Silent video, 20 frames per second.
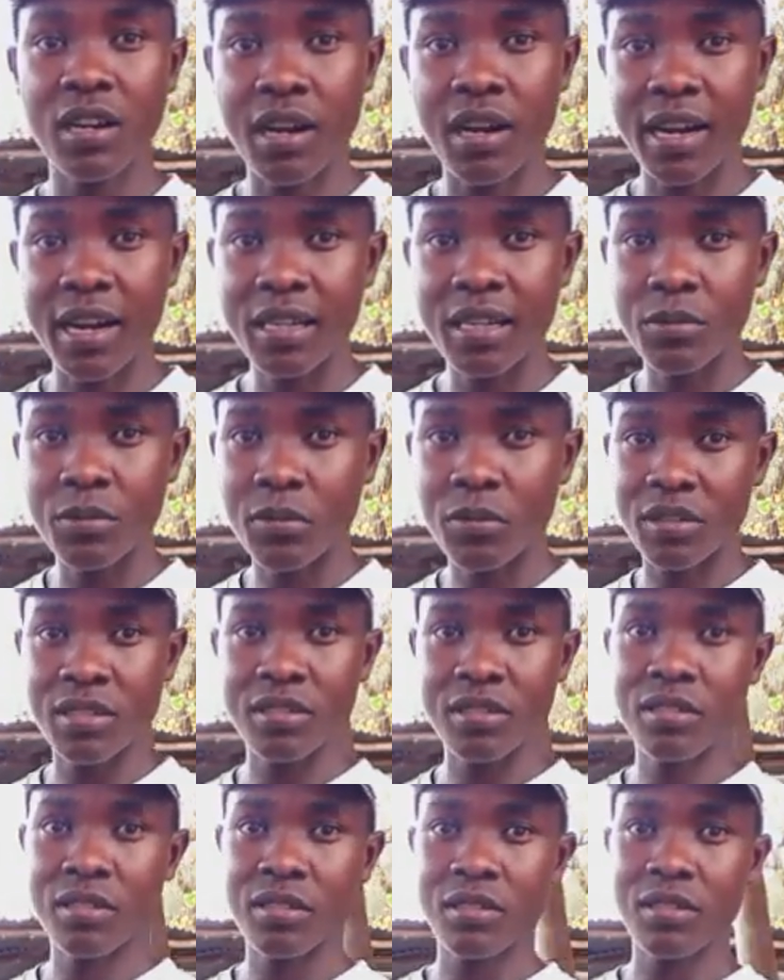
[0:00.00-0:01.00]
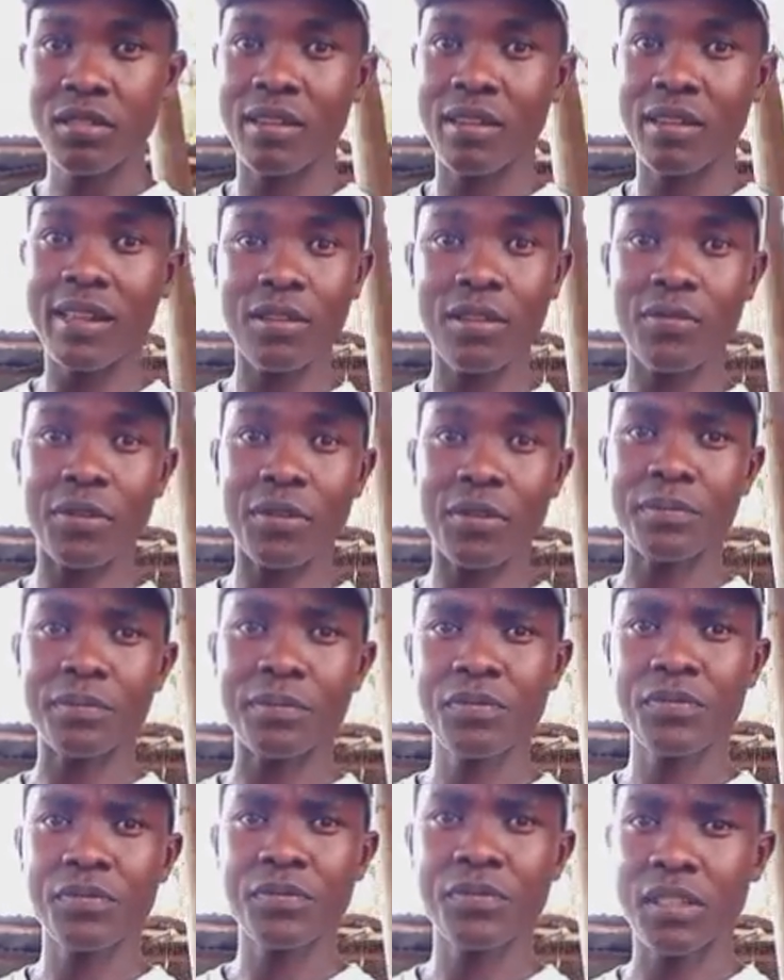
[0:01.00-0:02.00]
animals in their farm.
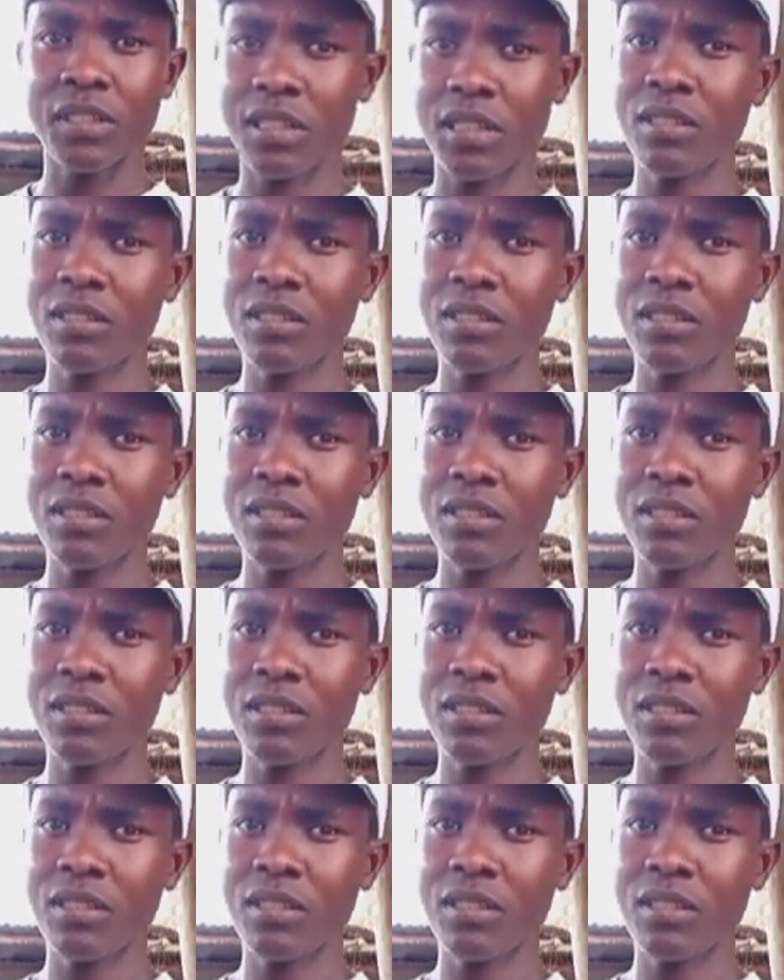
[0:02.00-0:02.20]
Yeah.